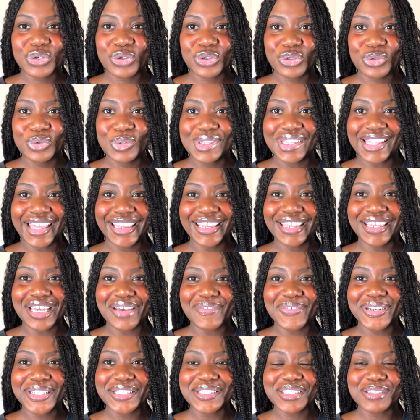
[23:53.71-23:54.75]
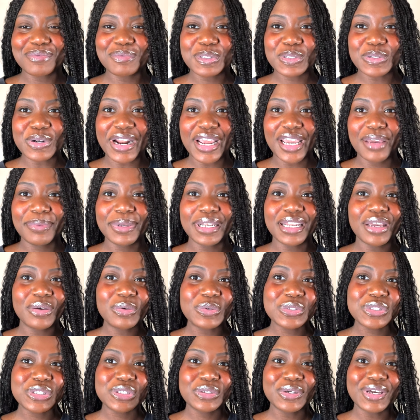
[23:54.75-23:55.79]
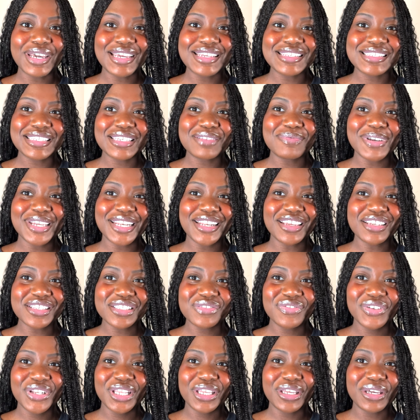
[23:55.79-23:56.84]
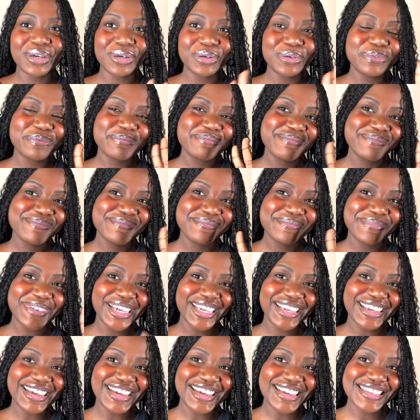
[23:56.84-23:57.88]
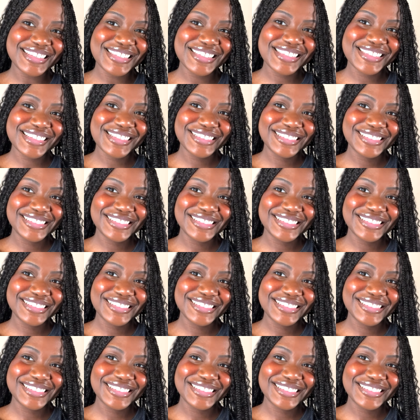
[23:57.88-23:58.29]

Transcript: you like comment and subscribe and i will see you guys in my next video bye guys